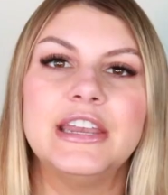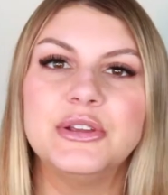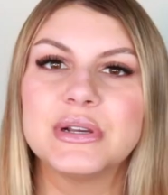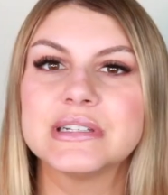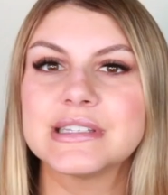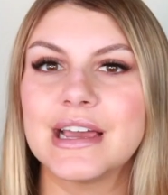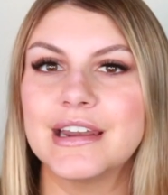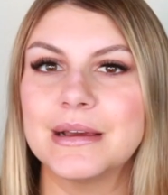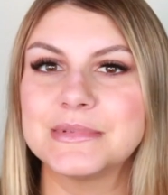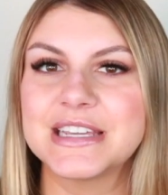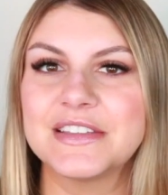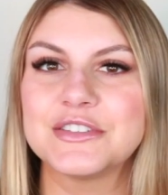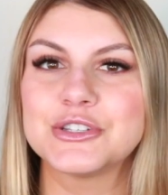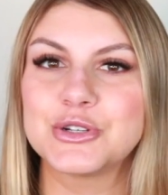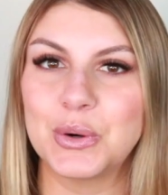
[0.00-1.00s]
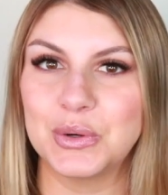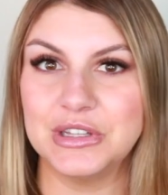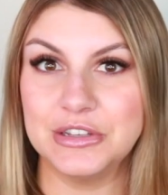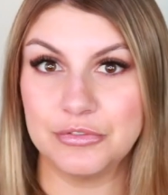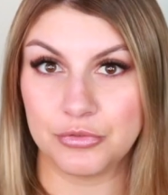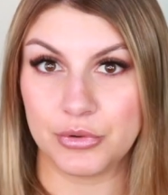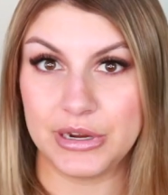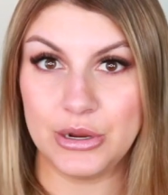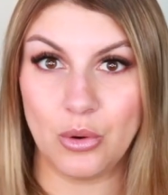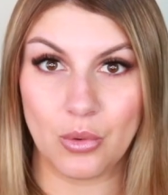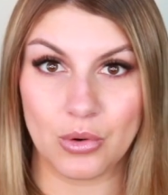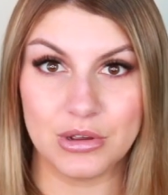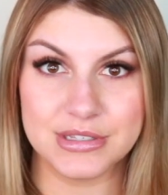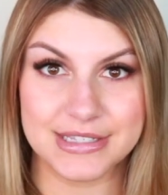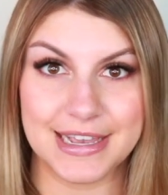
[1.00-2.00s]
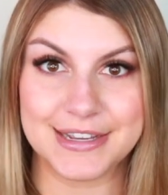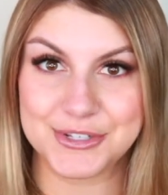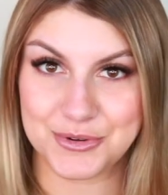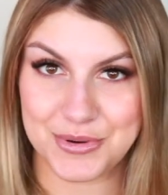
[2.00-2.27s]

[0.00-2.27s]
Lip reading: And you can sign up to get this totally free oral sex